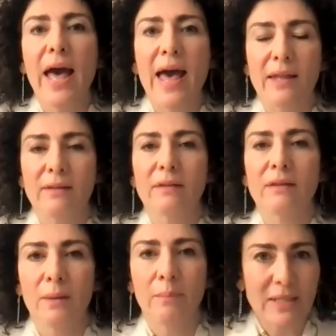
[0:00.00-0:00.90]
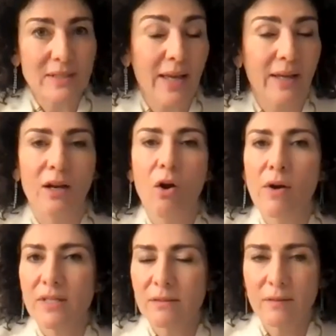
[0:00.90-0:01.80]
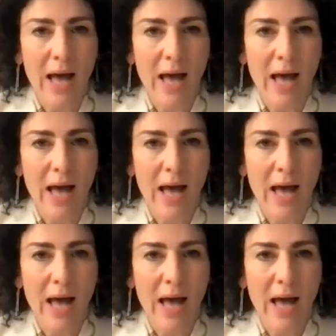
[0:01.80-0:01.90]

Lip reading: and by saying a law is